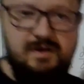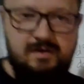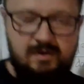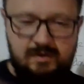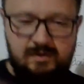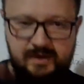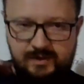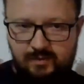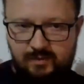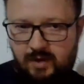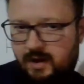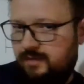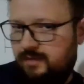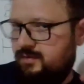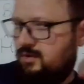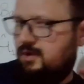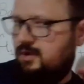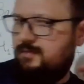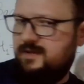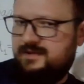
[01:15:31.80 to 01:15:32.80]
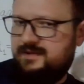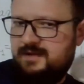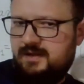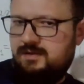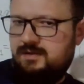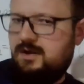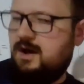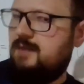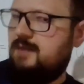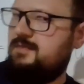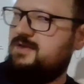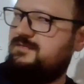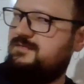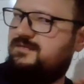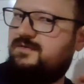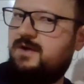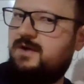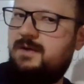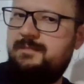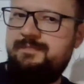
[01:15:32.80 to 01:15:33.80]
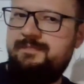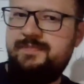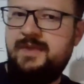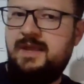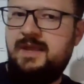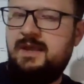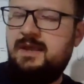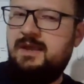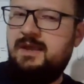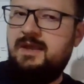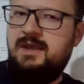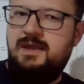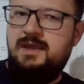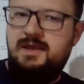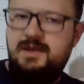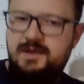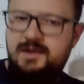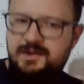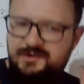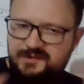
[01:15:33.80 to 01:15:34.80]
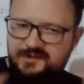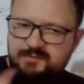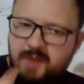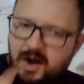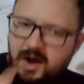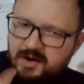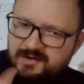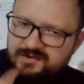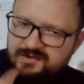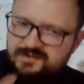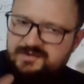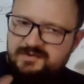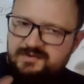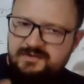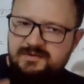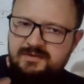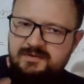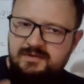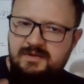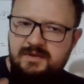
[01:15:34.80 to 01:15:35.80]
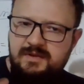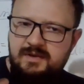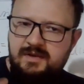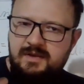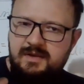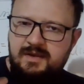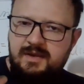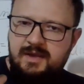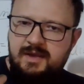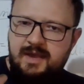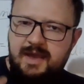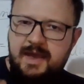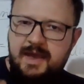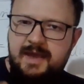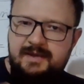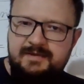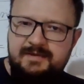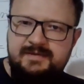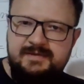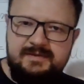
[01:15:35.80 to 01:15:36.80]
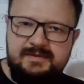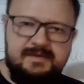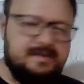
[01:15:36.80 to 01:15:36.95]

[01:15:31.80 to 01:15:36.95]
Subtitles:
only one orbital coming from each box, and